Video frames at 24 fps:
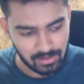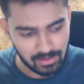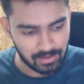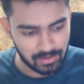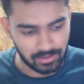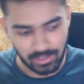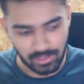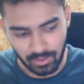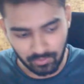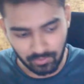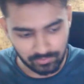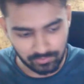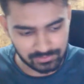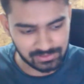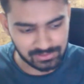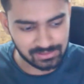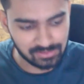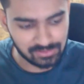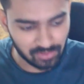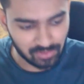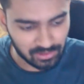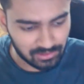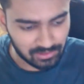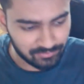Now since
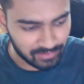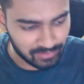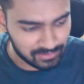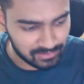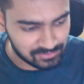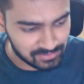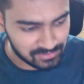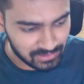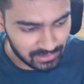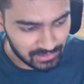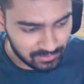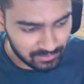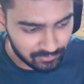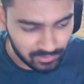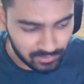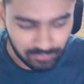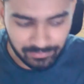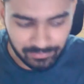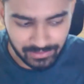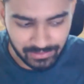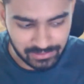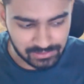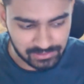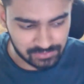all the values are equal to
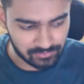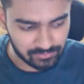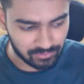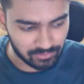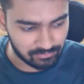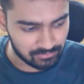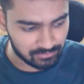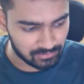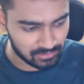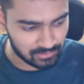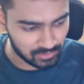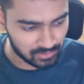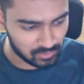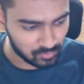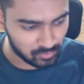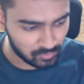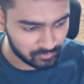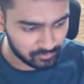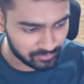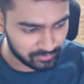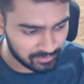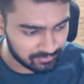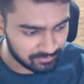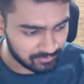minus 12, do
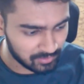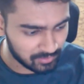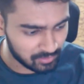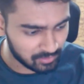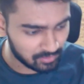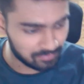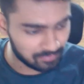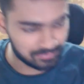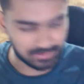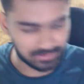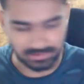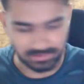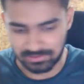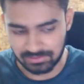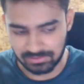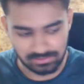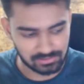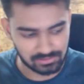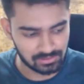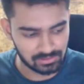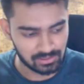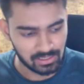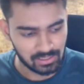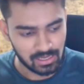12 more
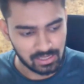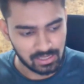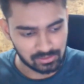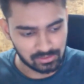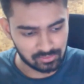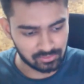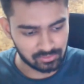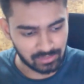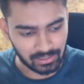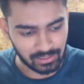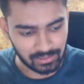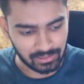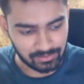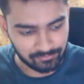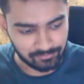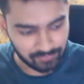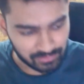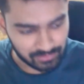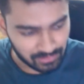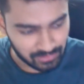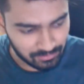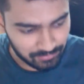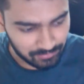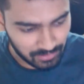operations so that
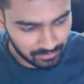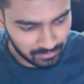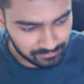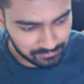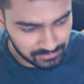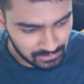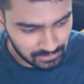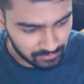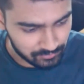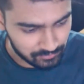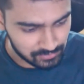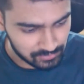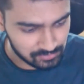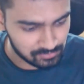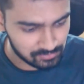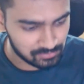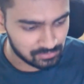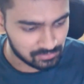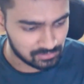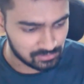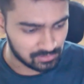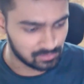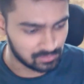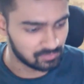everything becomes equal to
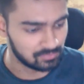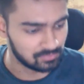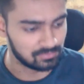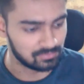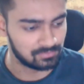0.